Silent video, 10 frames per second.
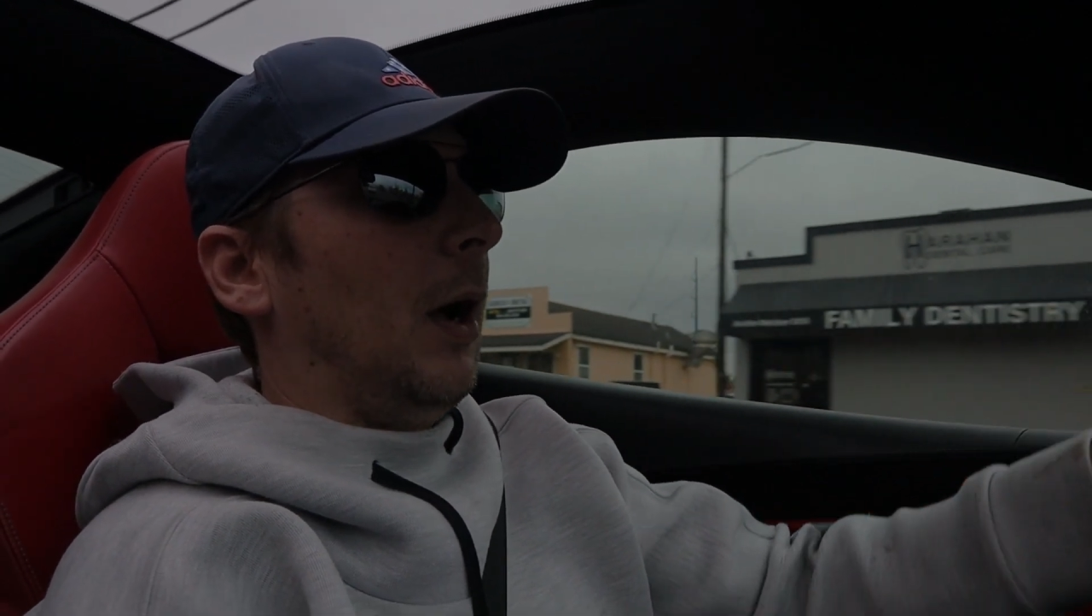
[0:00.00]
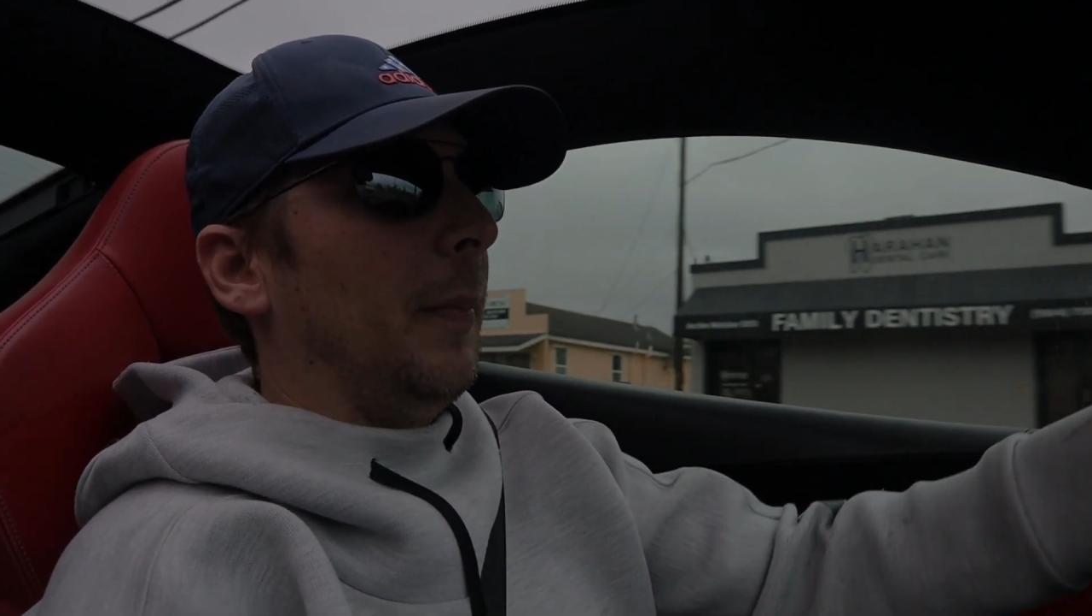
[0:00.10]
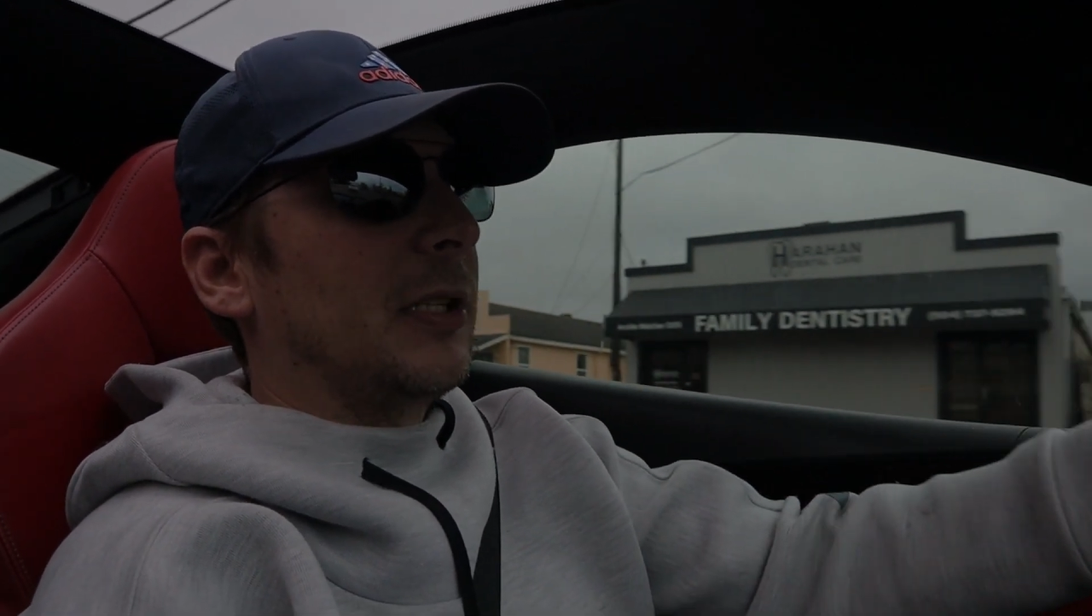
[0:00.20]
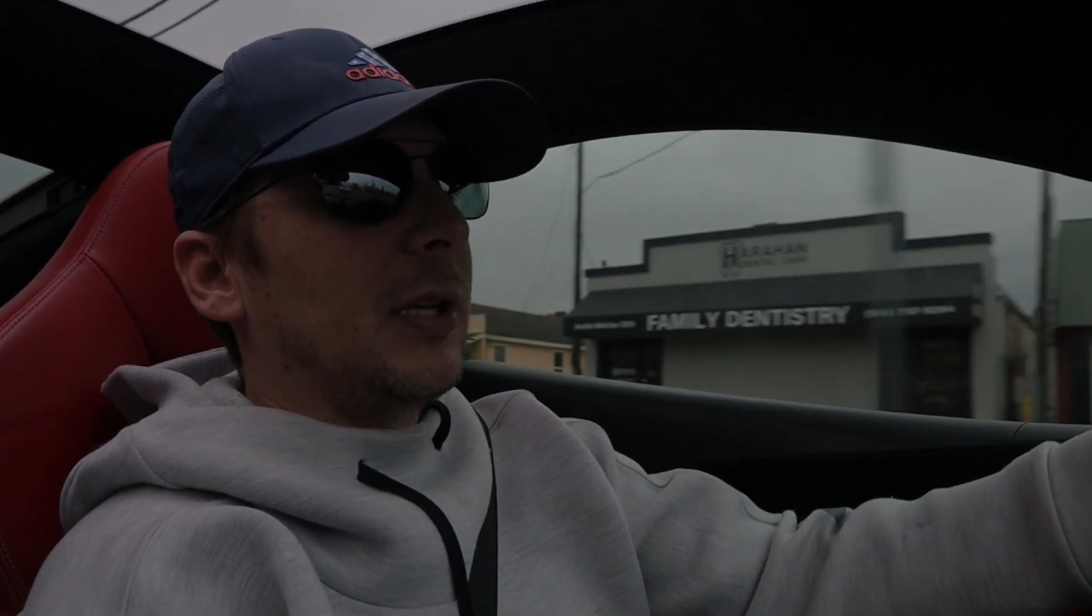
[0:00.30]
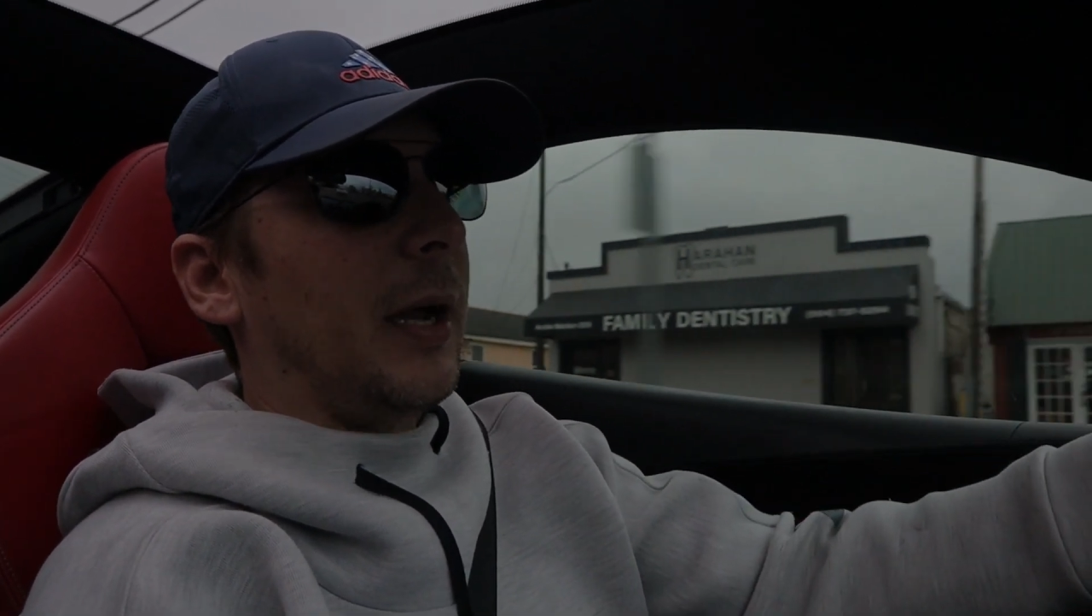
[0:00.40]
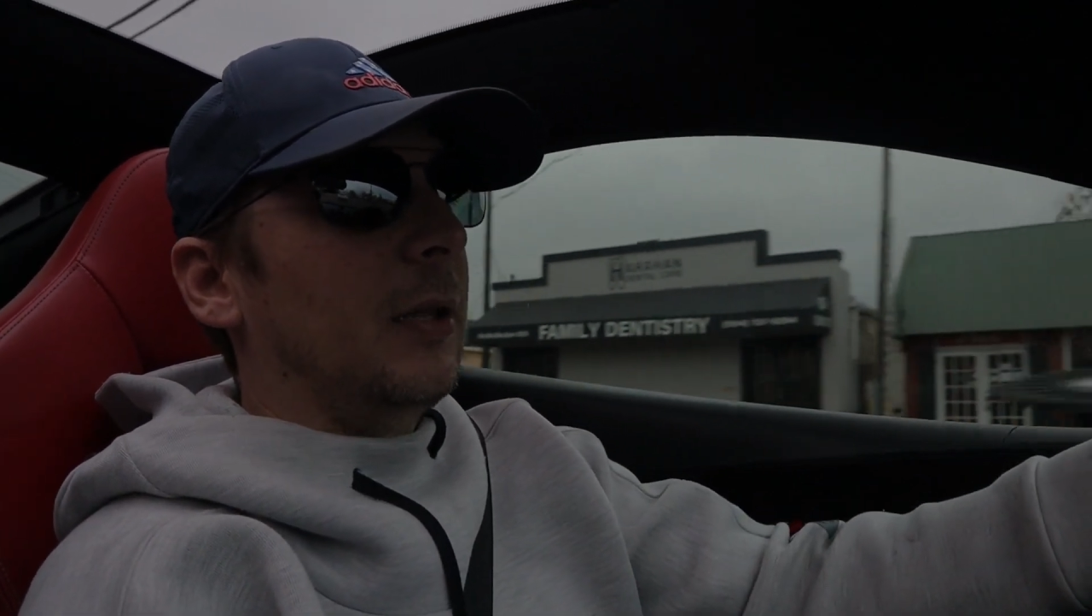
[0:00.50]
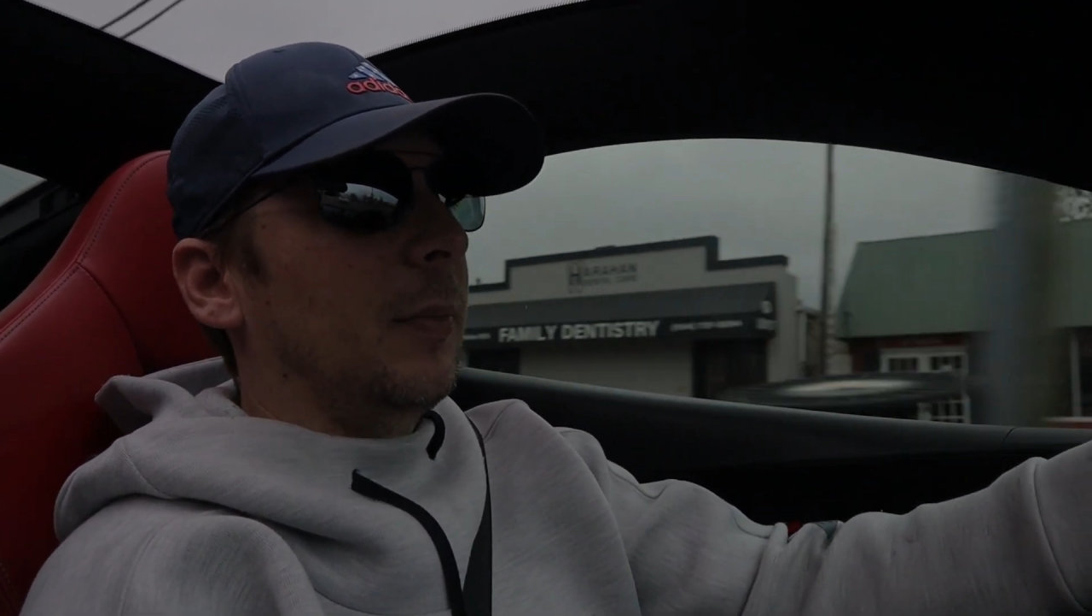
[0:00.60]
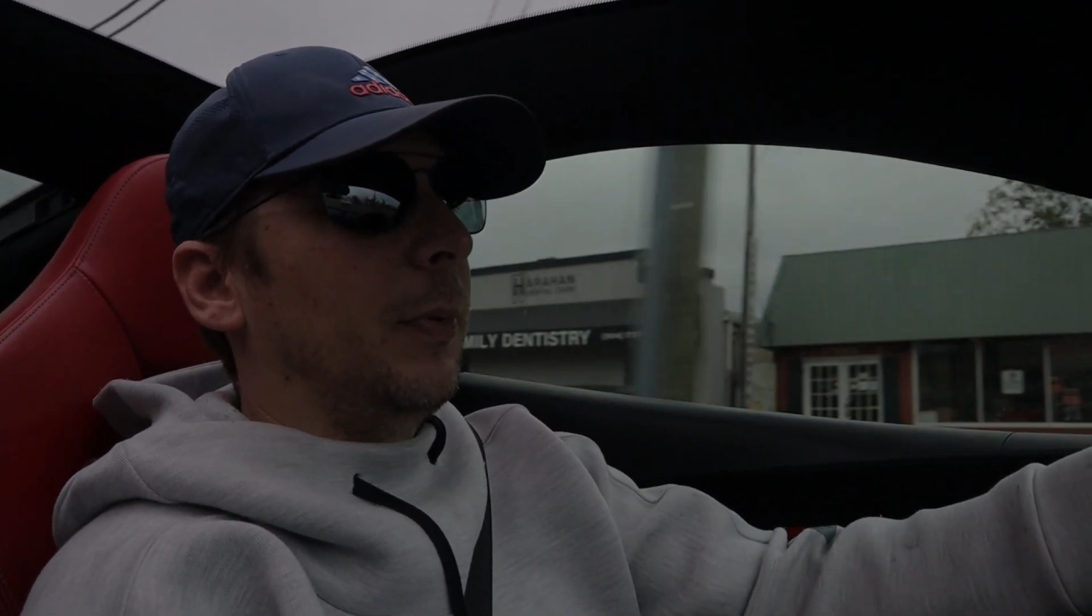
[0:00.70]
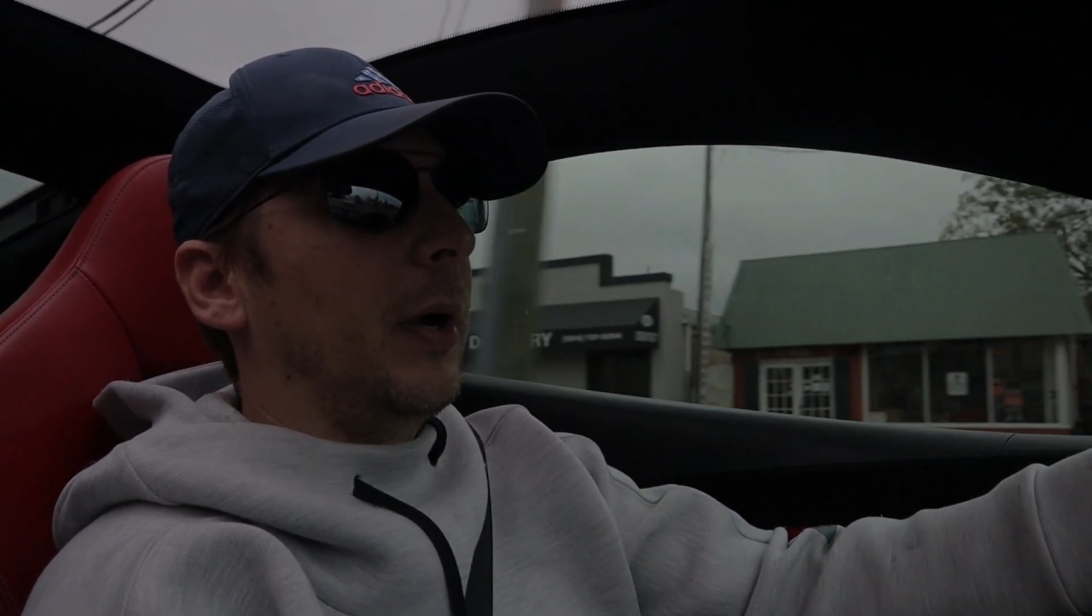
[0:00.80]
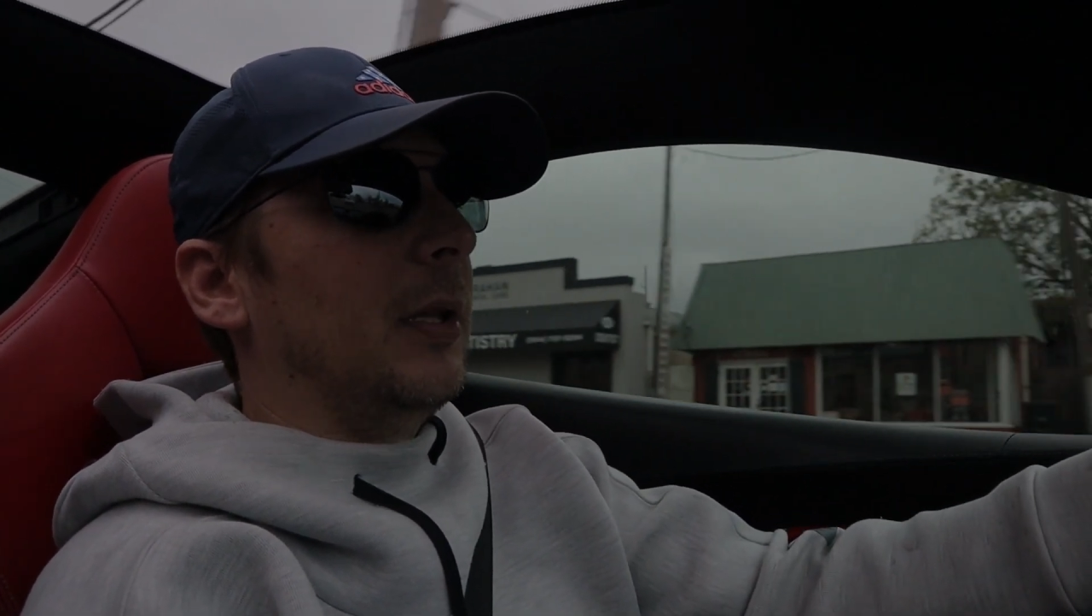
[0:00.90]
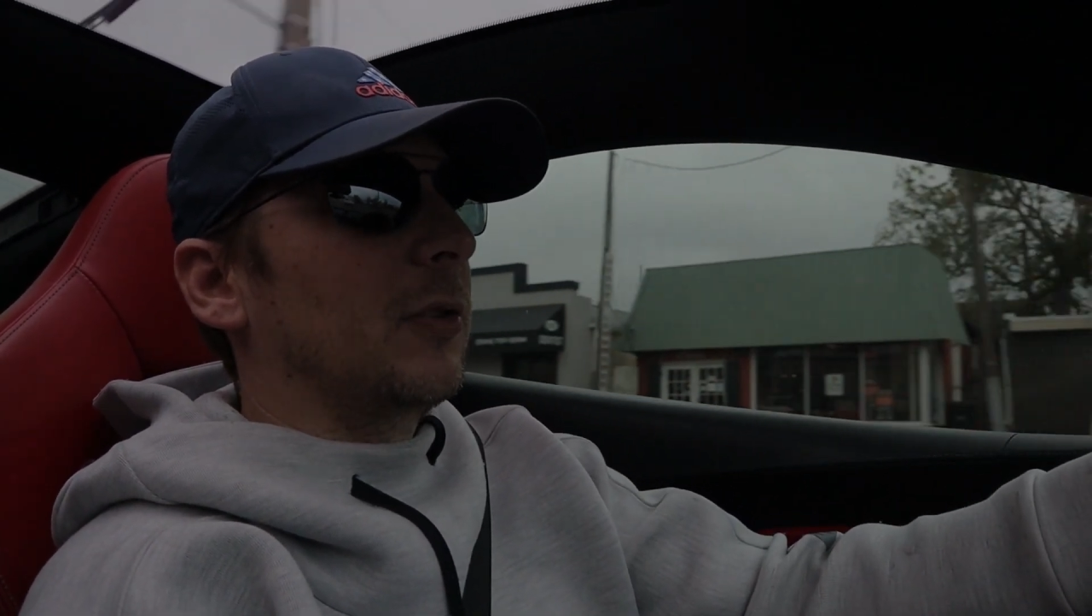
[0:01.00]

I'm excited to bring